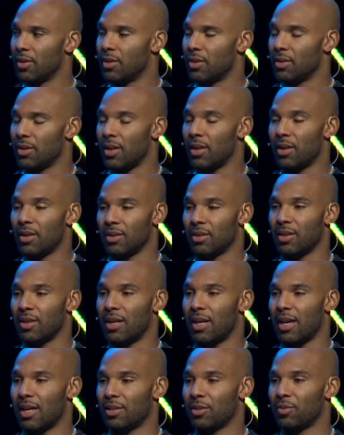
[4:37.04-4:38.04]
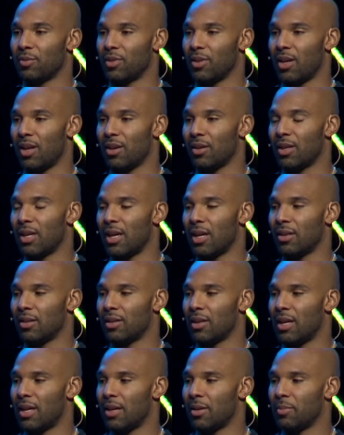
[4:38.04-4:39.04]
Yeah, I had to rely on God a
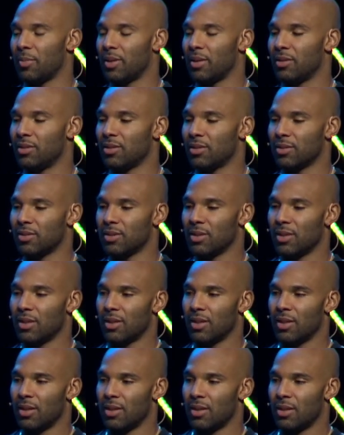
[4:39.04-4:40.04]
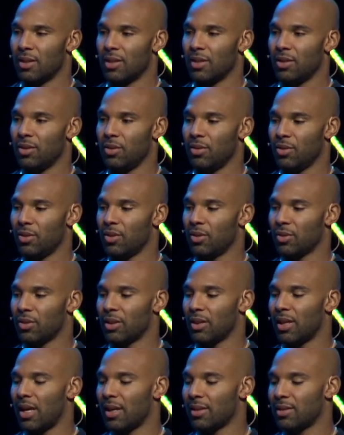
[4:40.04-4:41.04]
lot. I mean, just a
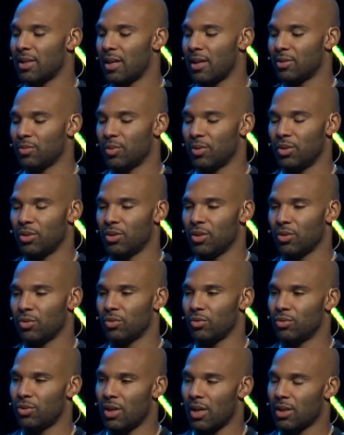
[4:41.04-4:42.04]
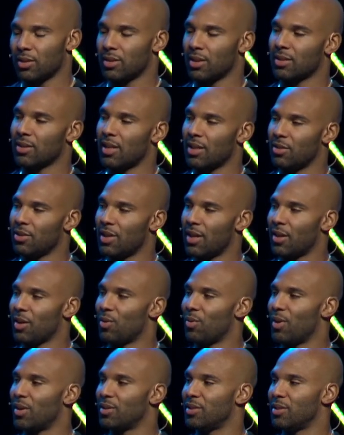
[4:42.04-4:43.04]
lot of times when you go through trials like that, you kind of
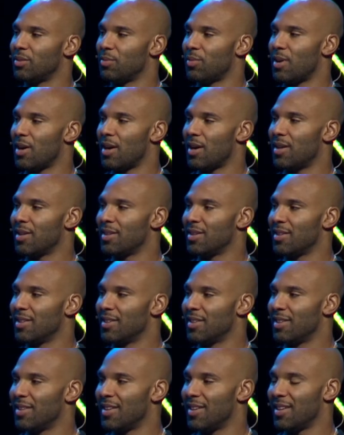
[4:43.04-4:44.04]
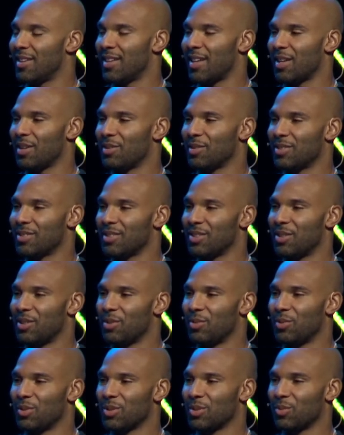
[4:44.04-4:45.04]
question why, and like
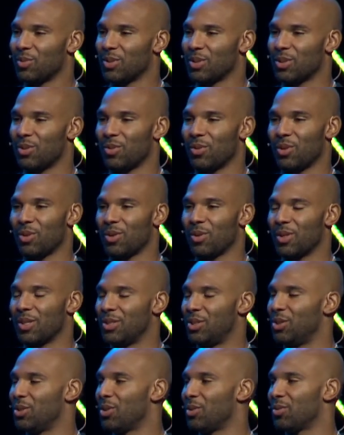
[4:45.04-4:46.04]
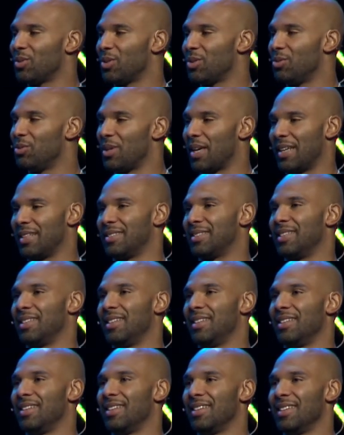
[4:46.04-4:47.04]
what's going on, because you can't
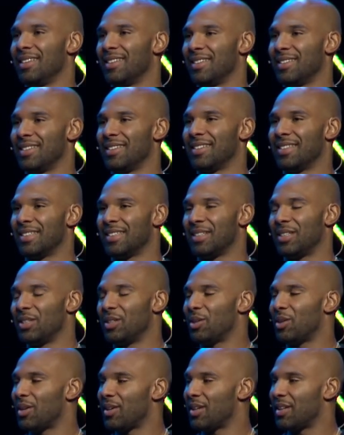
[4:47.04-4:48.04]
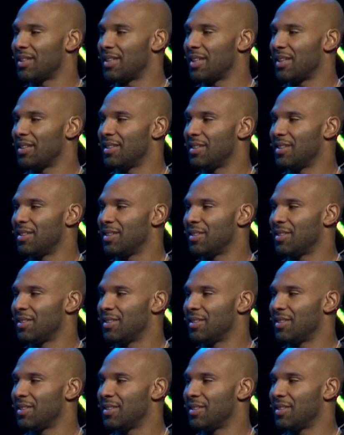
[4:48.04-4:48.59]
see. At the end of